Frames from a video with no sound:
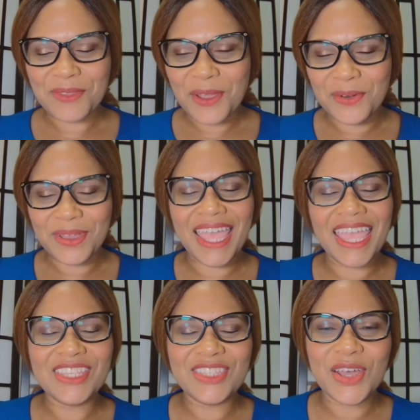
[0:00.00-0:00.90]

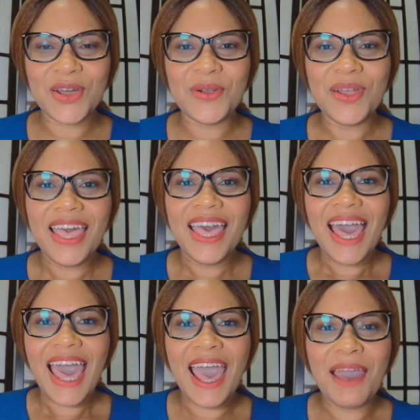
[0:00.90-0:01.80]
Okay, so
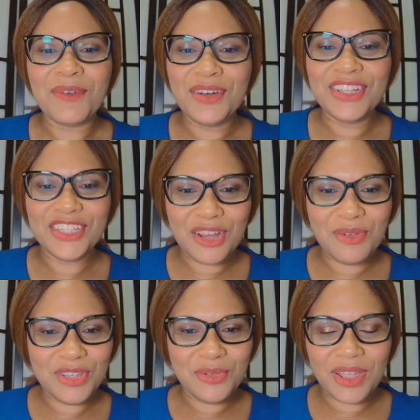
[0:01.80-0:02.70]
I'm going to share
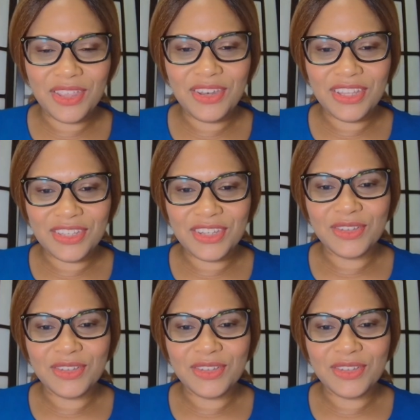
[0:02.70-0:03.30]
with you what you need to do.